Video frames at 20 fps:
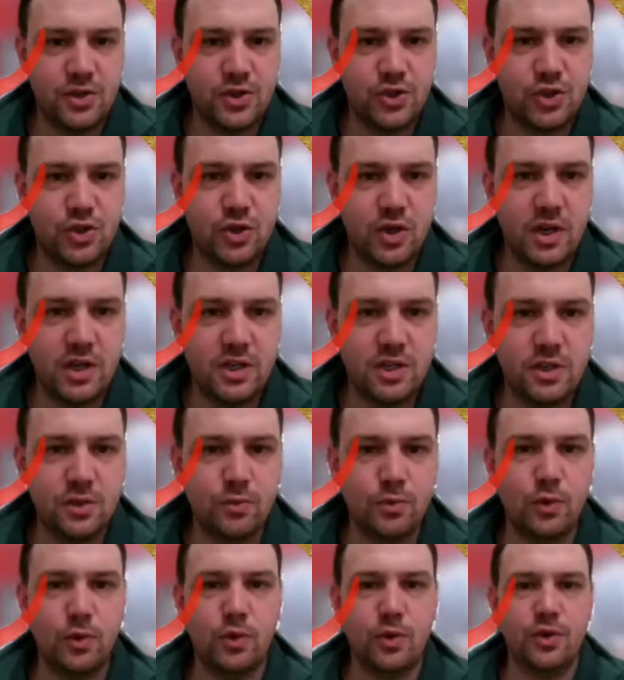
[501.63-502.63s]
straight
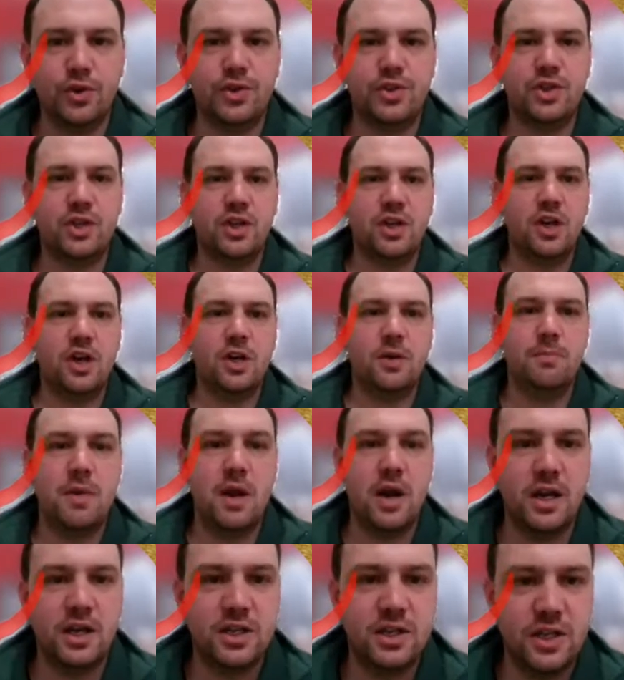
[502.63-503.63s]
towards Kirk
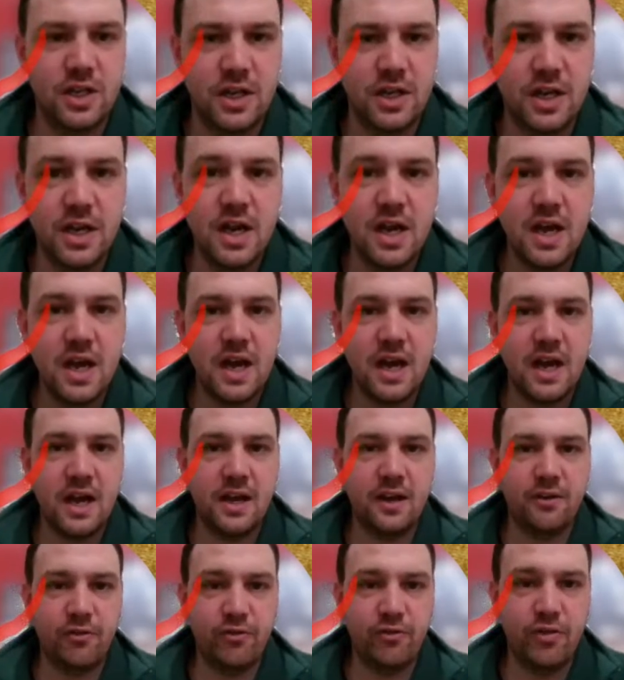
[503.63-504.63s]
Merrington
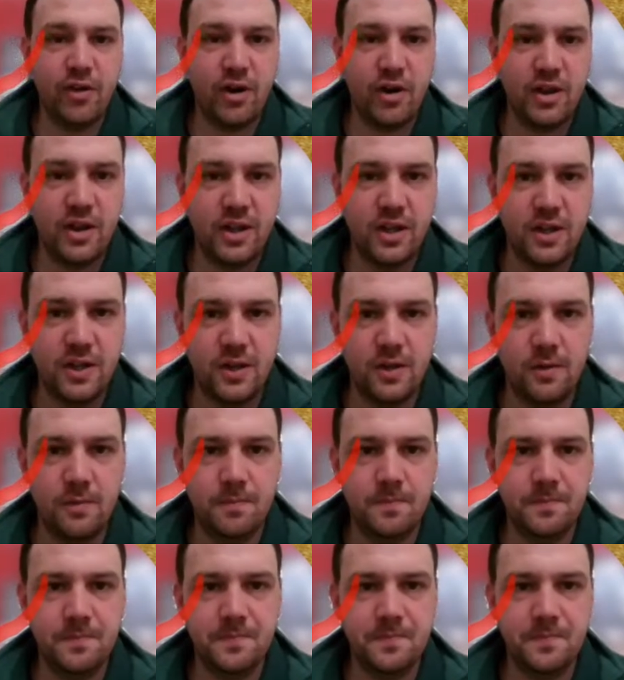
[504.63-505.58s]
and Ferry Hill.